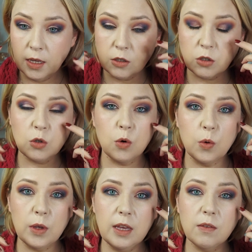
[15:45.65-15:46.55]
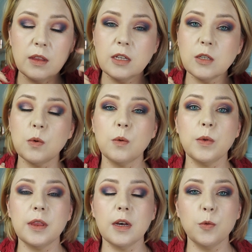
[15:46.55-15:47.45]
So even this one
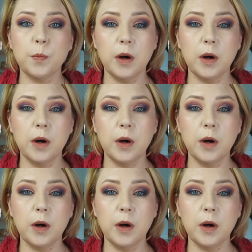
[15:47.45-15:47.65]
without